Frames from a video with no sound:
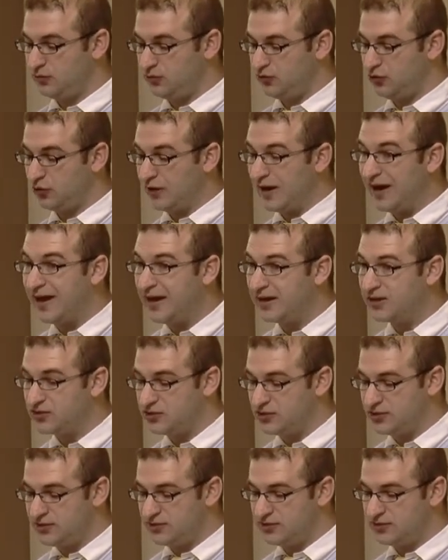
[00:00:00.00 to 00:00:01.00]
your
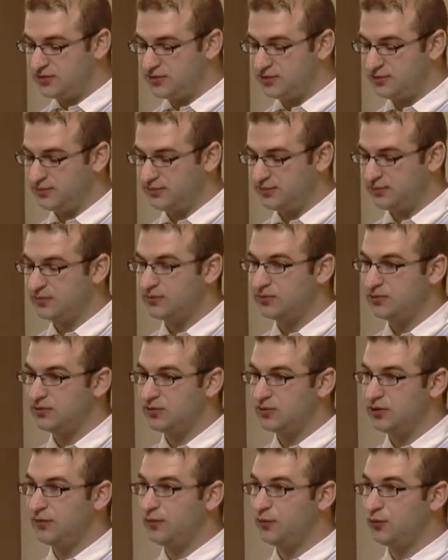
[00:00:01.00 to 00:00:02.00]
actions,
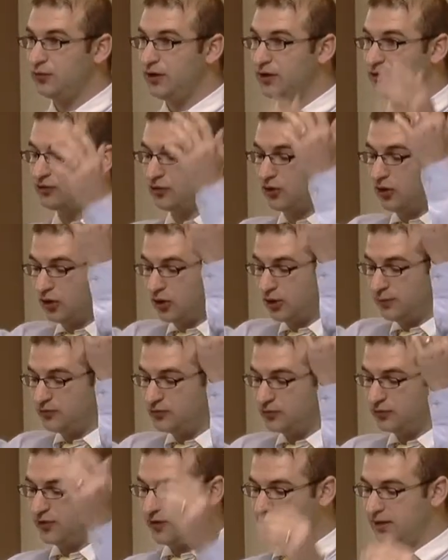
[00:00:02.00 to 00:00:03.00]
if you raise your arms
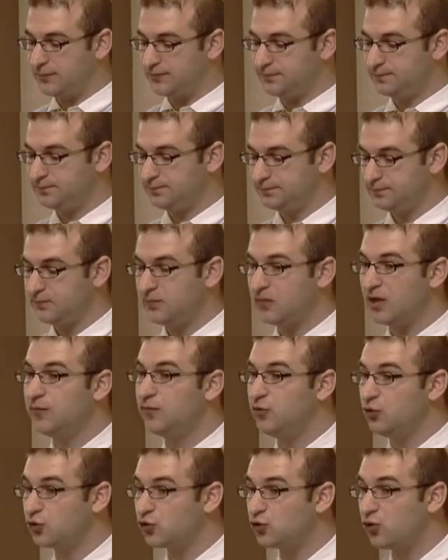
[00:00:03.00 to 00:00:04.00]
or not, if
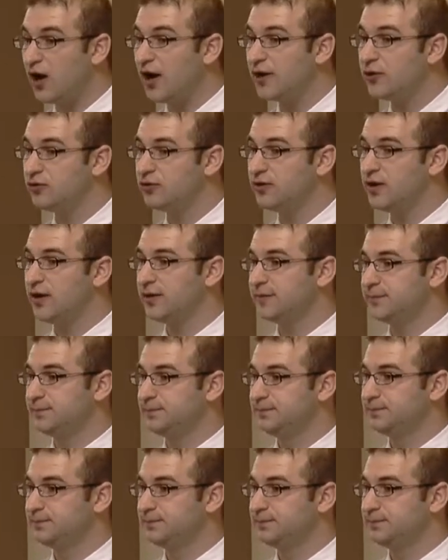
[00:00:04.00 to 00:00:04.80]
you cry or not,